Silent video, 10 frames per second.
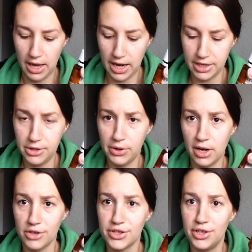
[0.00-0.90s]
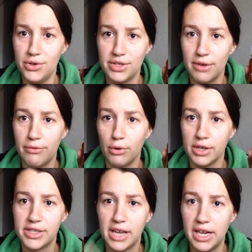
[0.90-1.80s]
And you can also use it
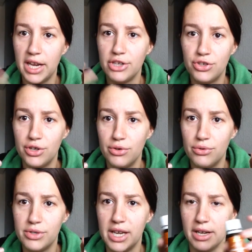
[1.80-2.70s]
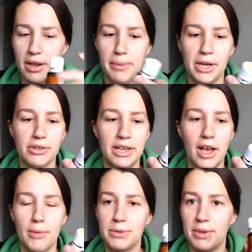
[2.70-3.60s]
for skin issues, and apparently it
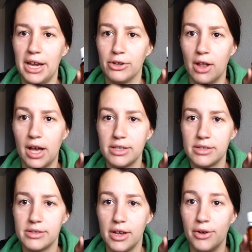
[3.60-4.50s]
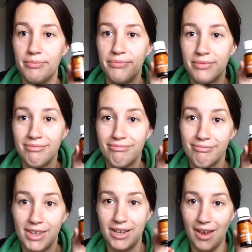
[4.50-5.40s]
helps with hair loss. So
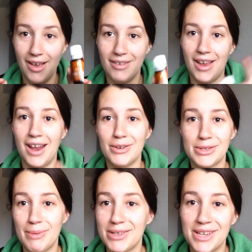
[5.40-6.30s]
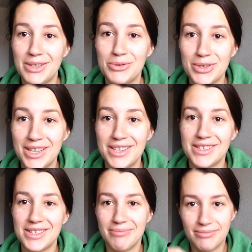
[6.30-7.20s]
yeah, and it smells like
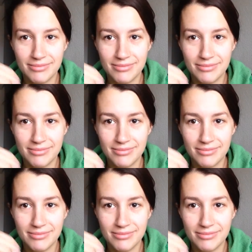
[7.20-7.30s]
trees.